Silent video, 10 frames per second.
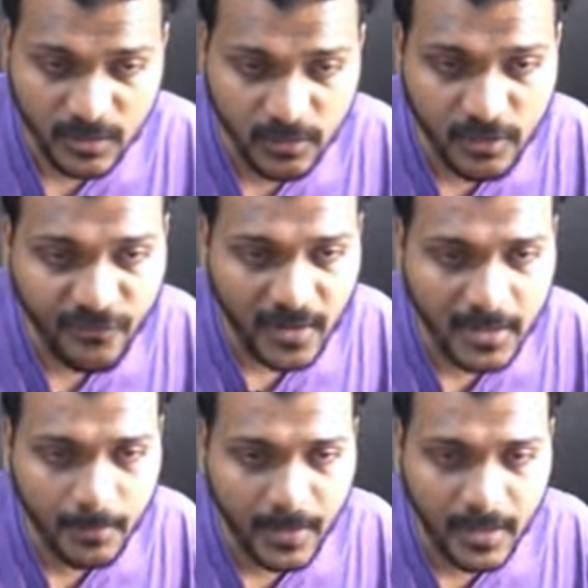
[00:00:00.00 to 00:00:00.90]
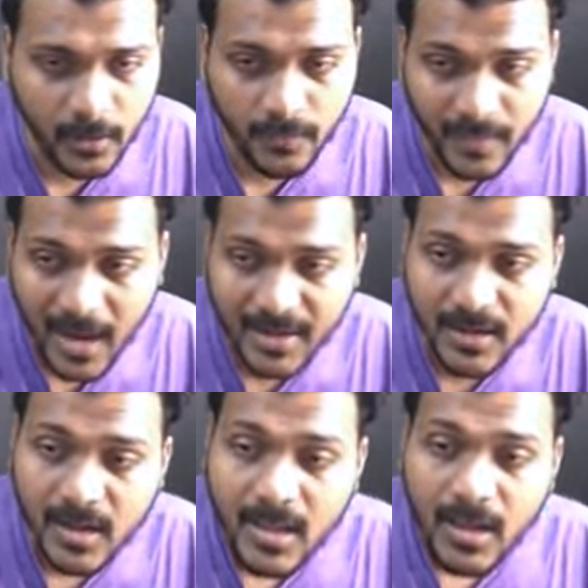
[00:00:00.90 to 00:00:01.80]
with the UniFi depending on
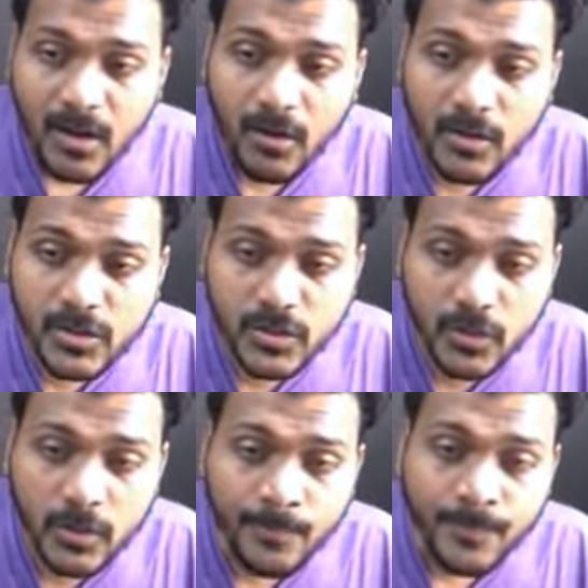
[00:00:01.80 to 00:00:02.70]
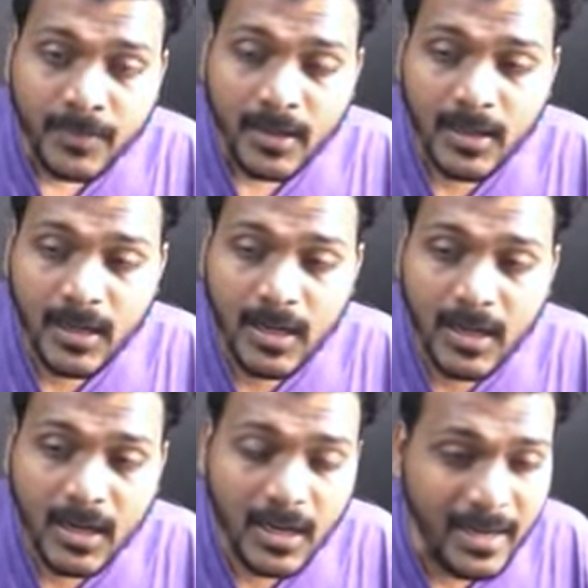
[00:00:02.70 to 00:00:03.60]
that. Also
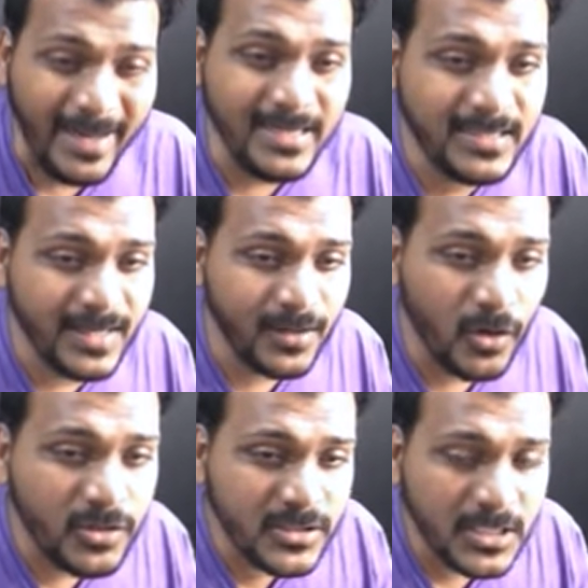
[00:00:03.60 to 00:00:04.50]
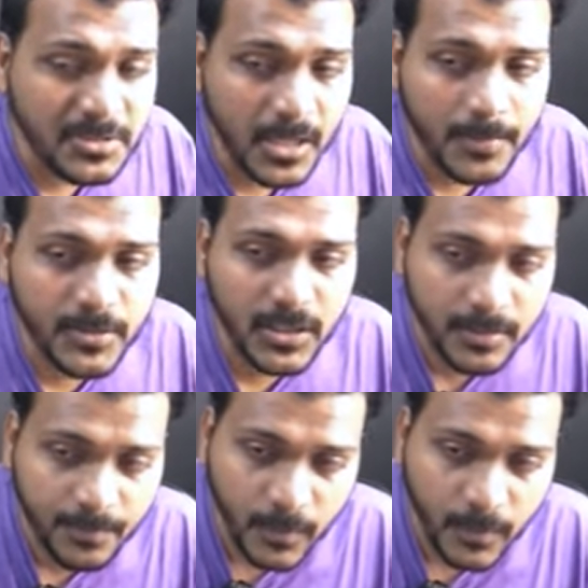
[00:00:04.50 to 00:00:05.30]
it's a non-subscription